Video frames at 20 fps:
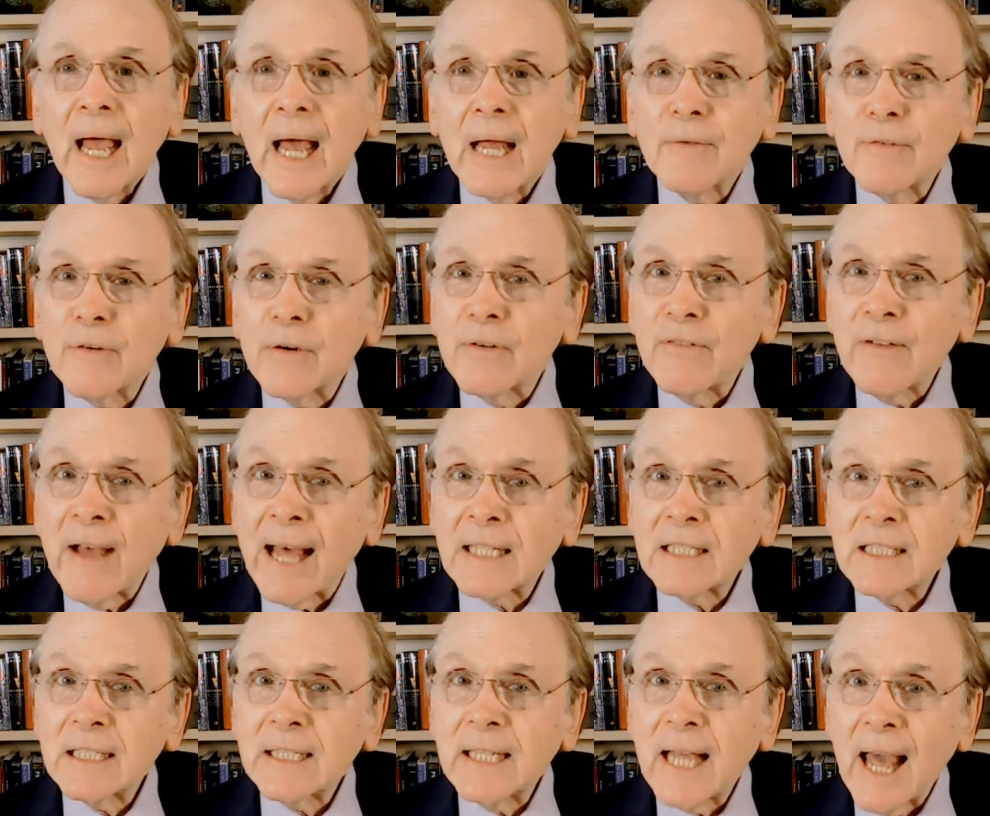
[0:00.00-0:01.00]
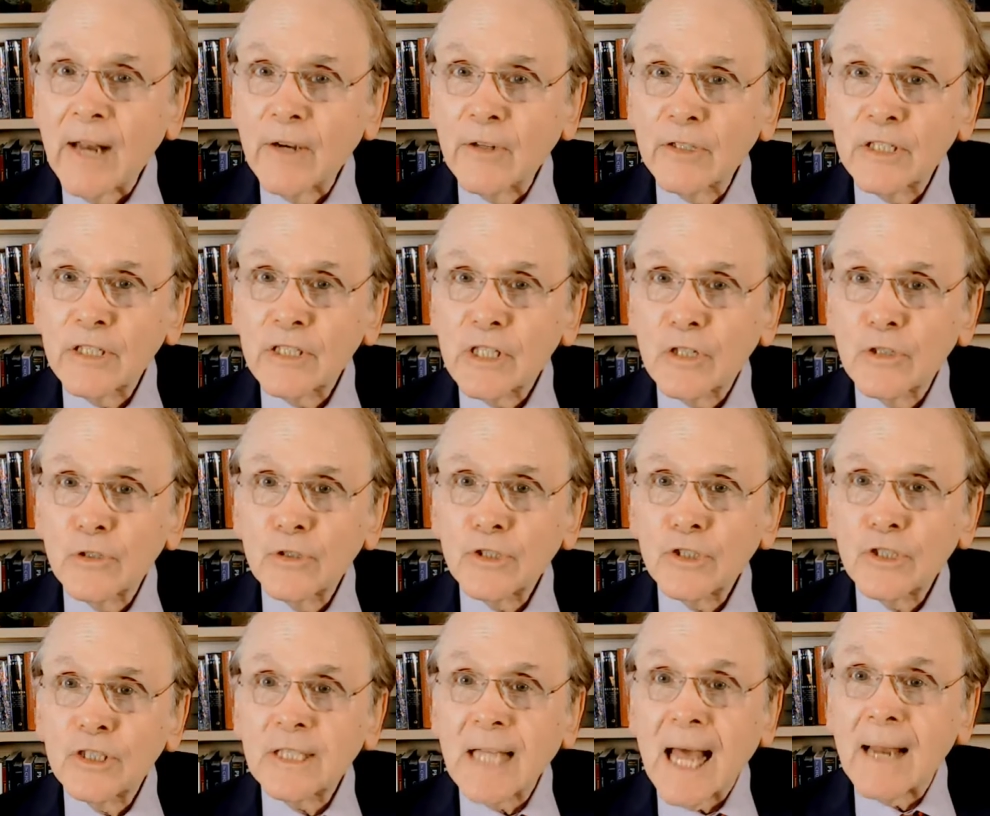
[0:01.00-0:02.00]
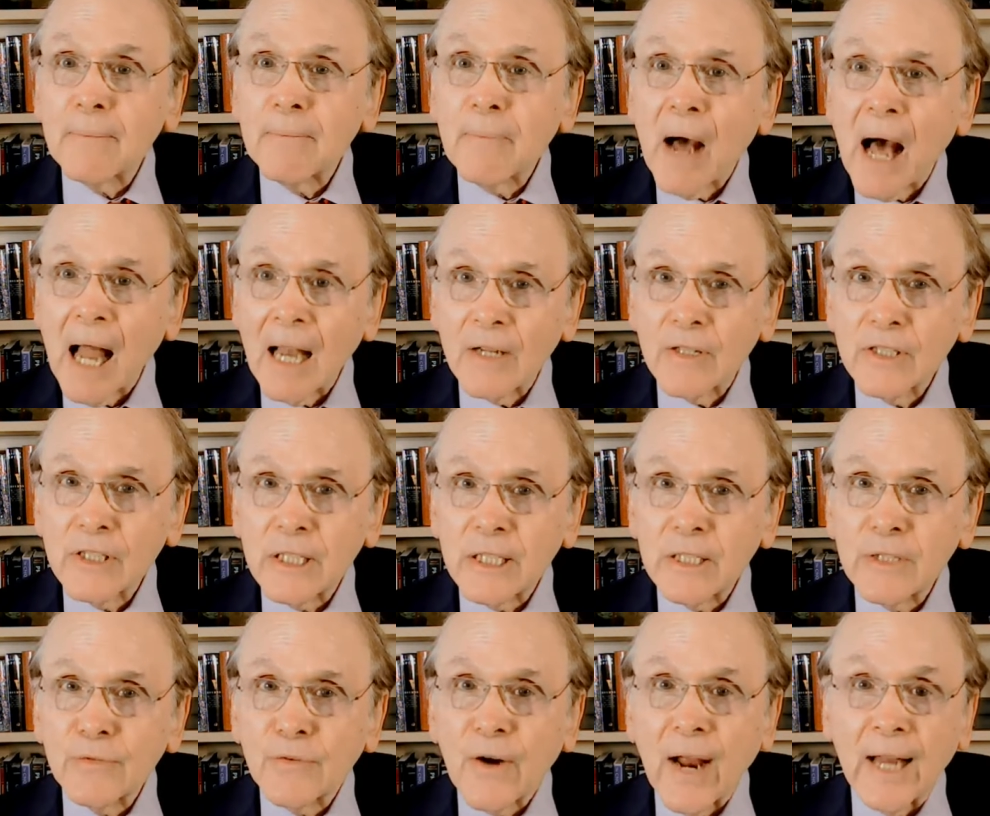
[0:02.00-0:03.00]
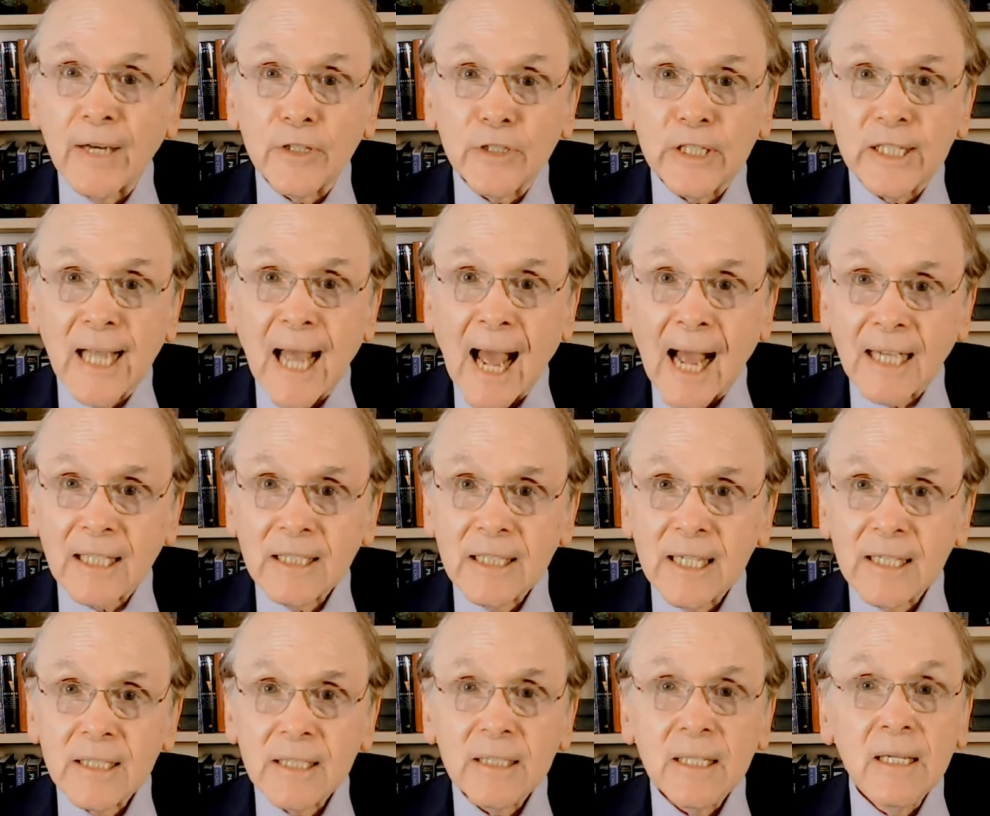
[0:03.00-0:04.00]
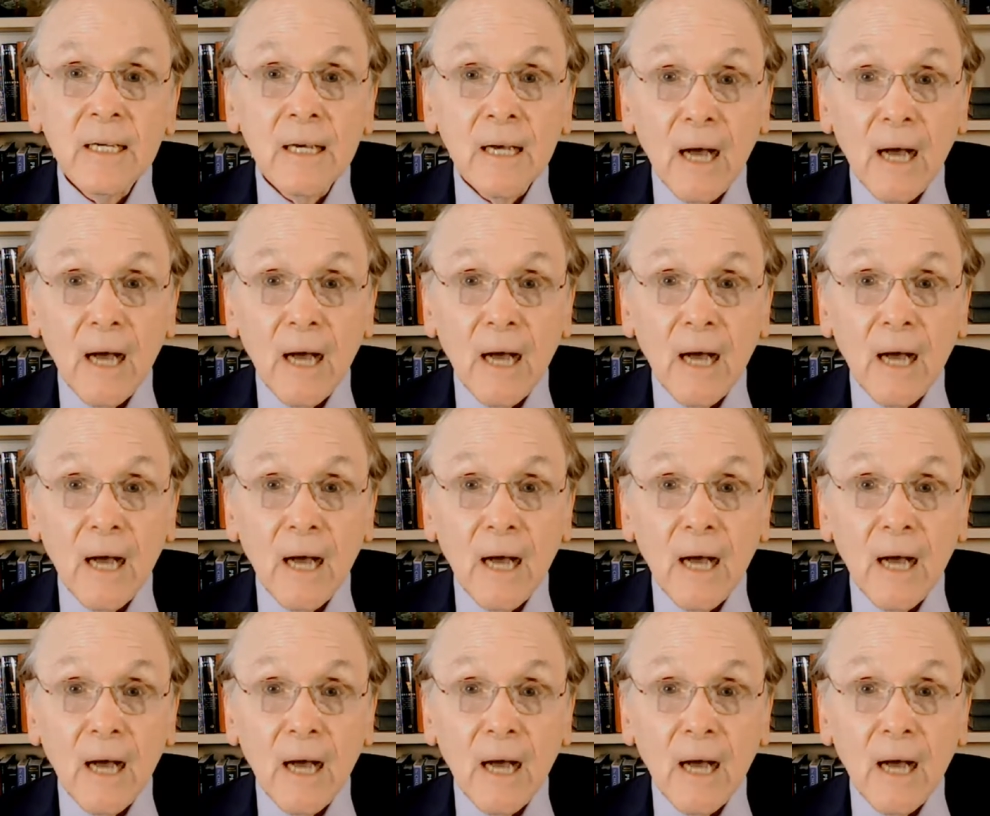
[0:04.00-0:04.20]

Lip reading: and for advancing energy solutions and policies for energy access,